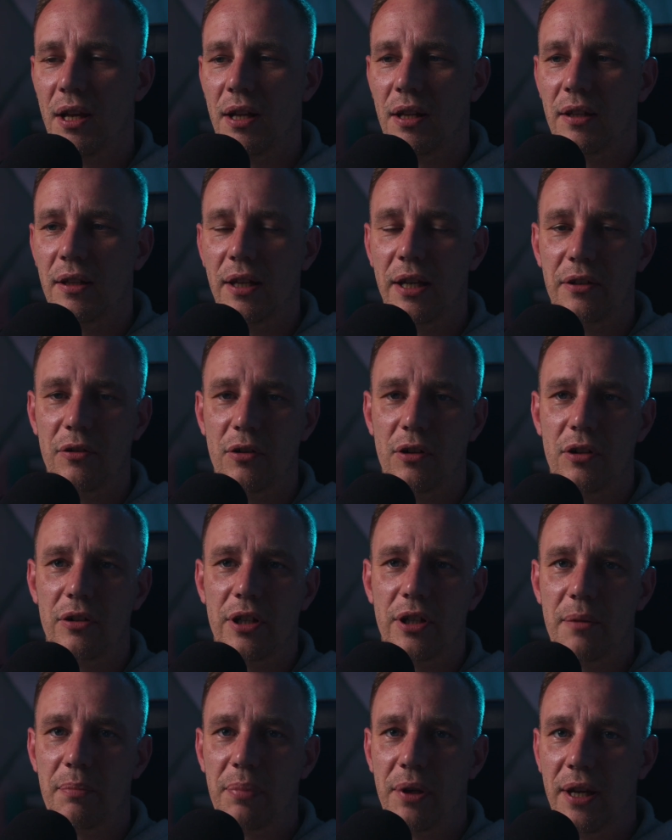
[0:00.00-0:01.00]
Later on,
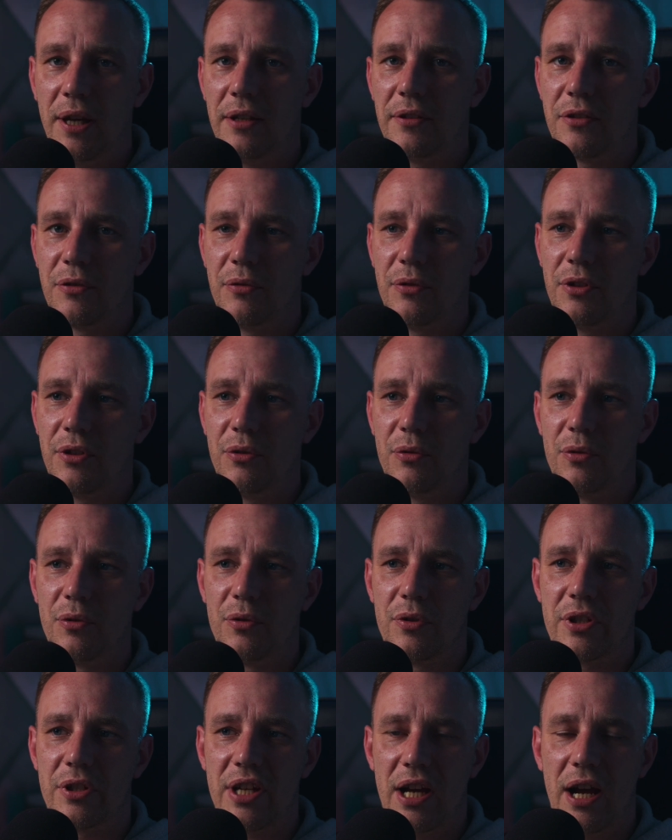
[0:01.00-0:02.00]
I plan to
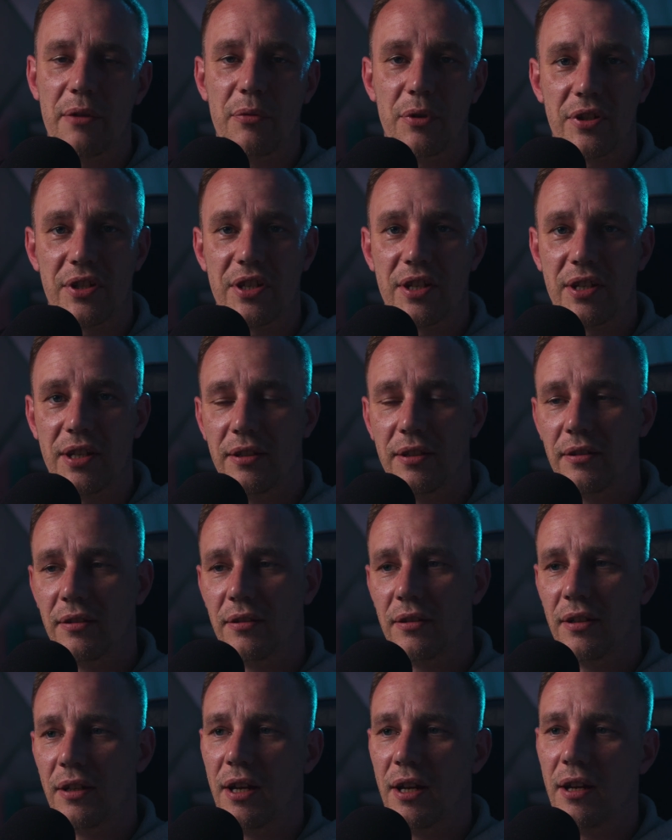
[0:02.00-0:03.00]
use Iron
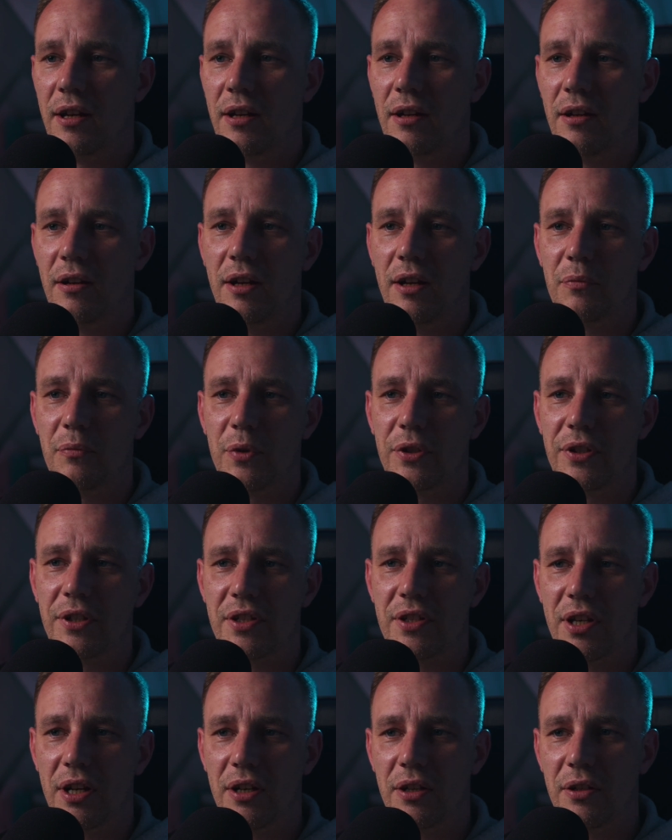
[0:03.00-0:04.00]
Skin, and with
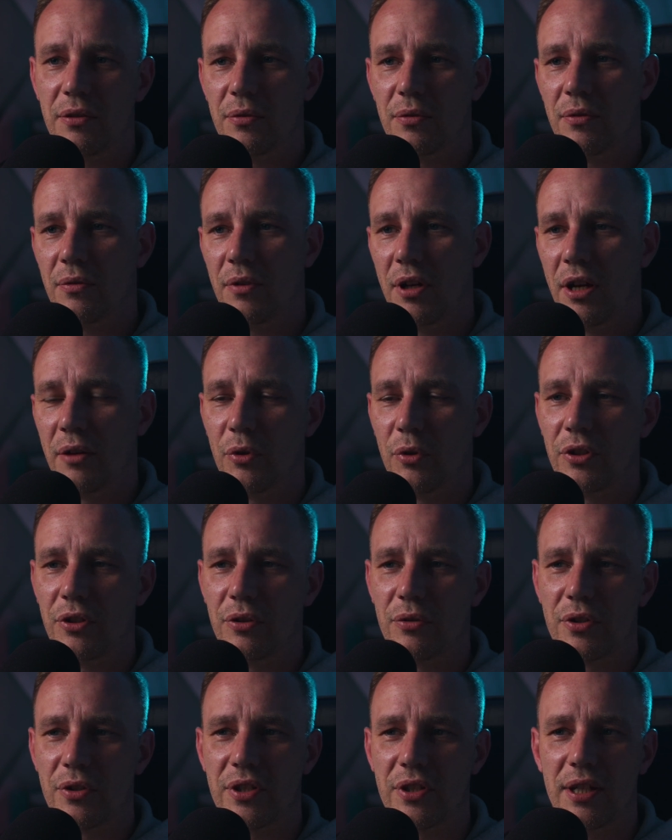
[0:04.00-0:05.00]
this, I want to
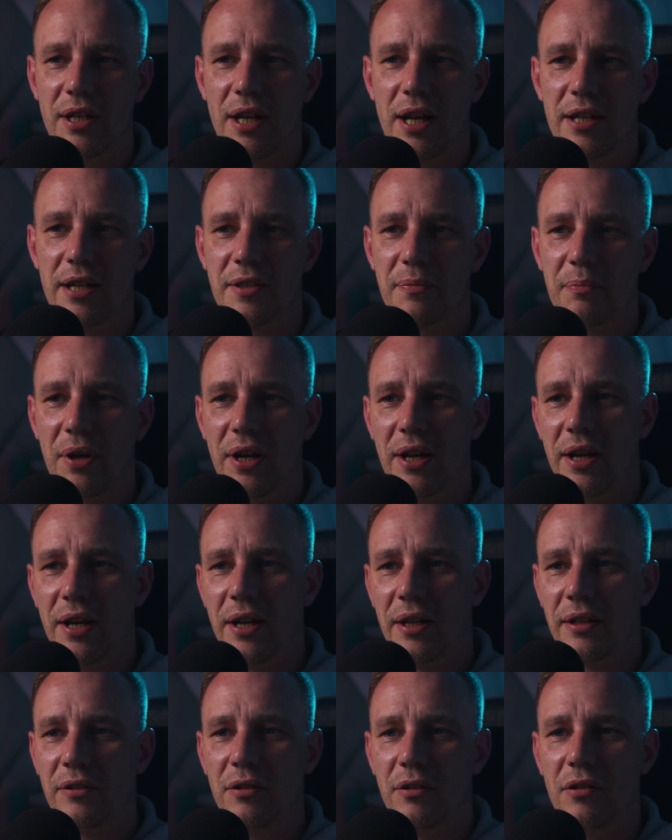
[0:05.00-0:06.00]
use the
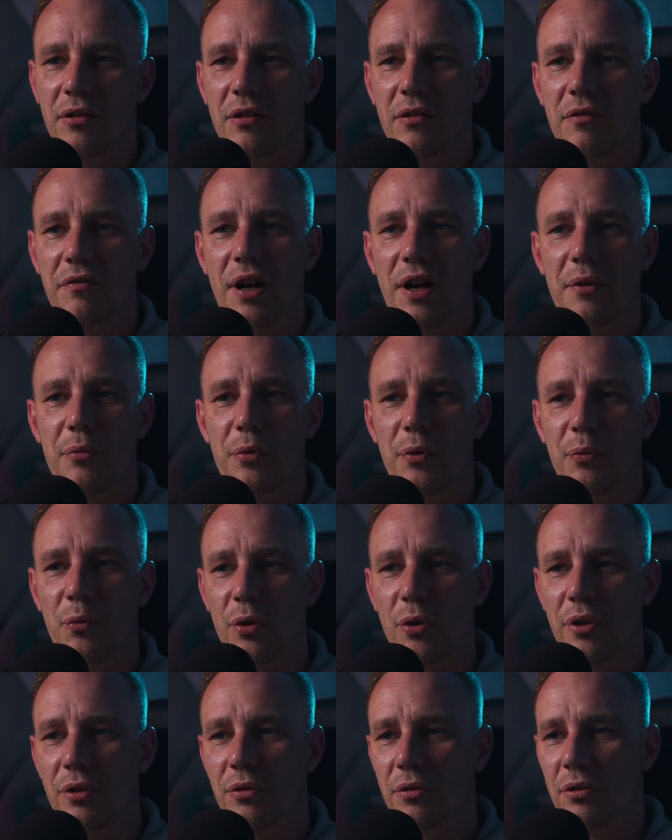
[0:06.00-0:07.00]
aspect of Iron
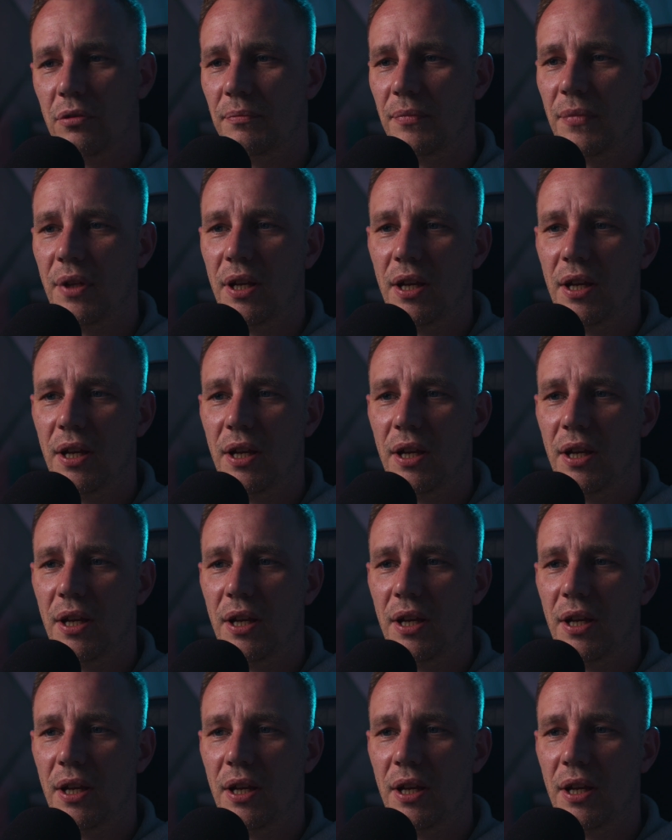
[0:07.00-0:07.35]
Warrior.